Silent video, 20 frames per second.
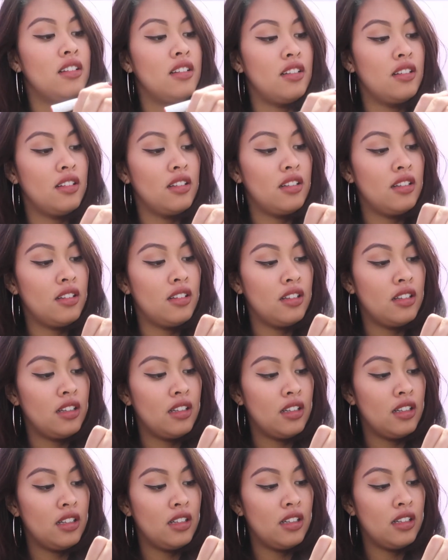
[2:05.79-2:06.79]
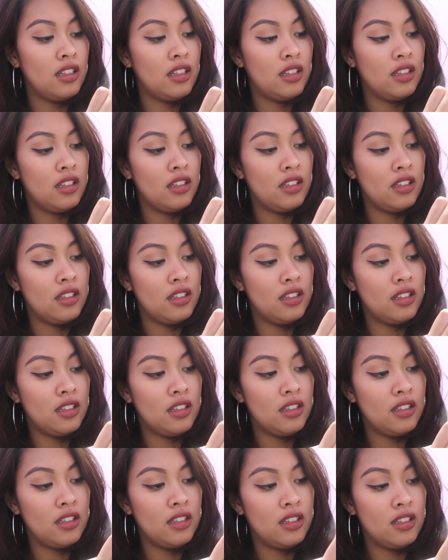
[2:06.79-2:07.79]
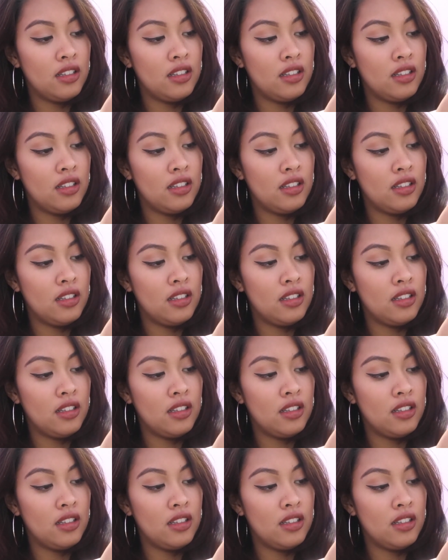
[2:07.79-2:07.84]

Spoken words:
No one is speaking in this clip.